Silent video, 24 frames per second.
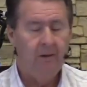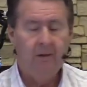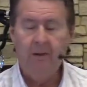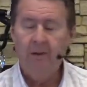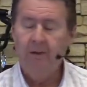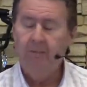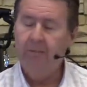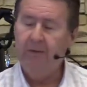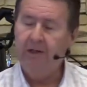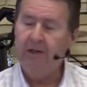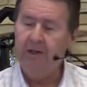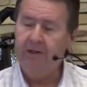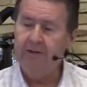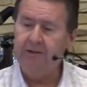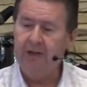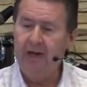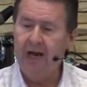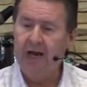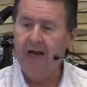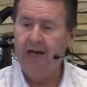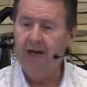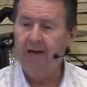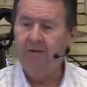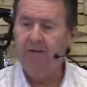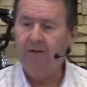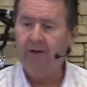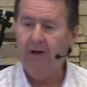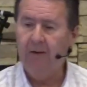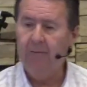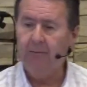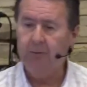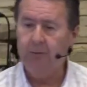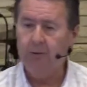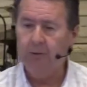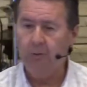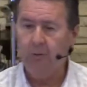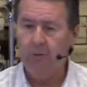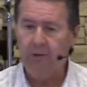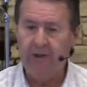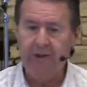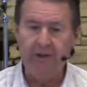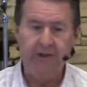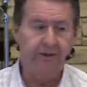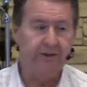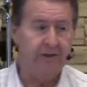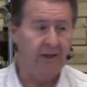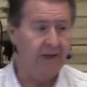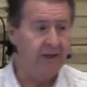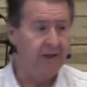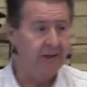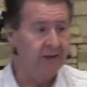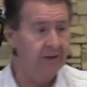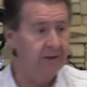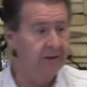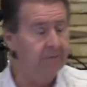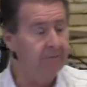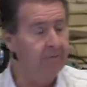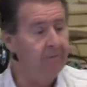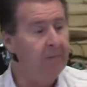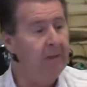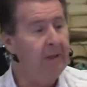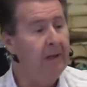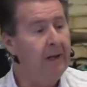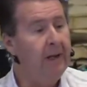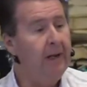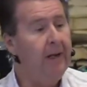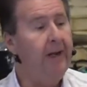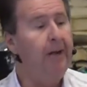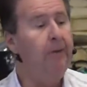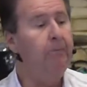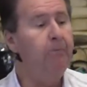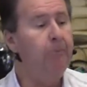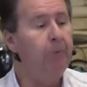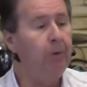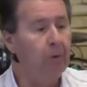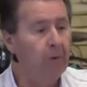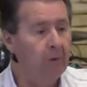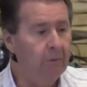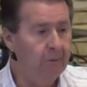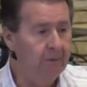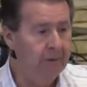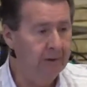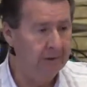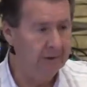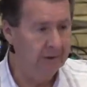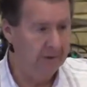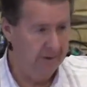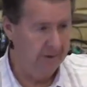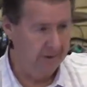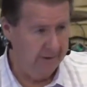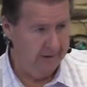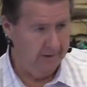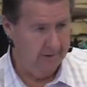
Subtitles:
Because I have come to the realization imperfectly